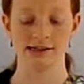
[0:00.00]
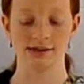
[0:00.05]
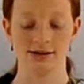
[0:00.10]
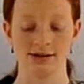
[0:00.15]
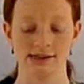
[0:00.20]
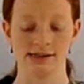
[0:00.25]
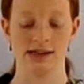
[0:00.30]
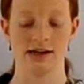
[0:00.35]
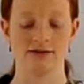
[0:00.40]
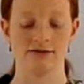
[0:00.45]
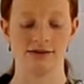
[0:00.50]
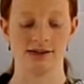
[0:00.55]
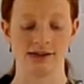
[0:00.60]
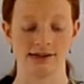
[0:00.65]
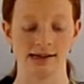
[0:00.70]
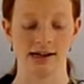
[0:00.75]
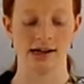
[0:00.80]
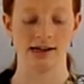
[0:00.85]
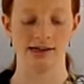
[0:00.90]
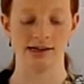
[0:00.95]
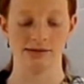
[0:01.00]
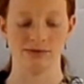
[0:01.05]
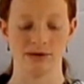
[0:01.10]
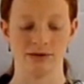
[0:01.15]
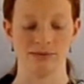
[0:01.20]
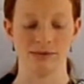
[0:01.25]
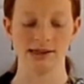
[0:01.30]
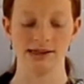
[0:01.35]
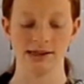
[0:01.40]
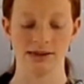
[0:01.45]
a set of designs with
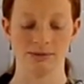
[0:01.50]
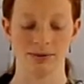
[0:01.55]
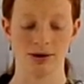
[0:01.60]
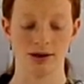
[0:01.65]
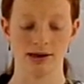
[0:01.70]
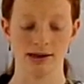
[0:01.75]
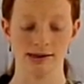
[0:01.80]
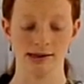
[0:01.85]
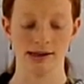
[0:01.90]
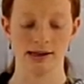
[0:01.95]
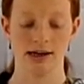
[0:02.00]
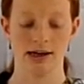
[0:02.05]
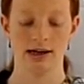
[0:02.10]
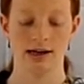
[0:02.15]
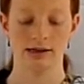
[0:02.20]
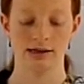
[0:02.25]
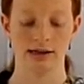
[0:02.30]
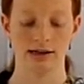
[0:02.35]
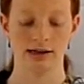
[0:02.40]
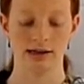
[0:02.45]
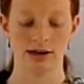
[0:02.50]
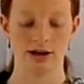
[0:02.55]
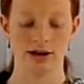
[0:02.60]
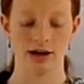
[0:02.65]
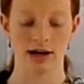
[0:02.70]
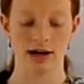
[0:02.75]
missing parts that they are